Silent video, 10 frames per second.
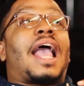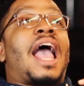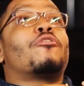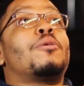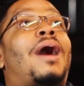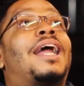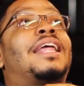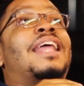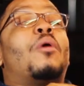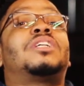Like,
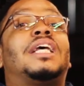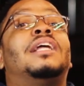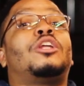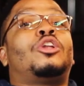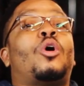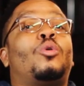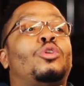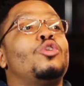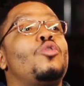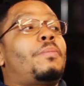everybody that was in the know
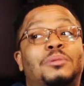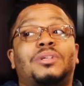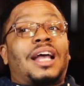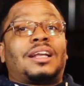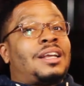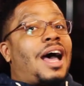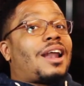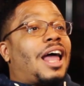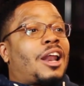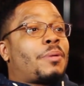knew. Seems like
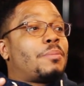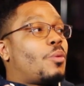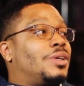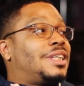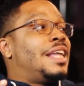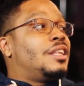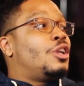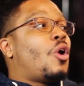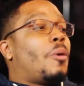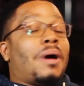not a lot of people was in the know.